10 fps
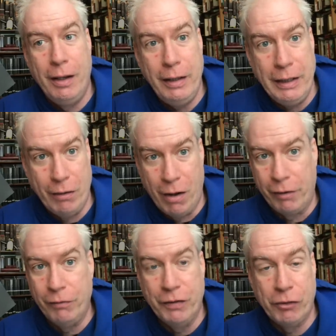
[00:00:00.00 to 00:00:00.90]
in
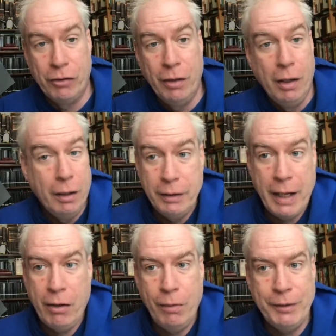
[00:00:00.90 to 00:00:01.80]
autofiction
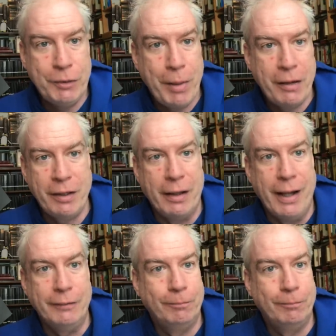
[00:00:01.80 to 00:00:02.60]
can always swear to that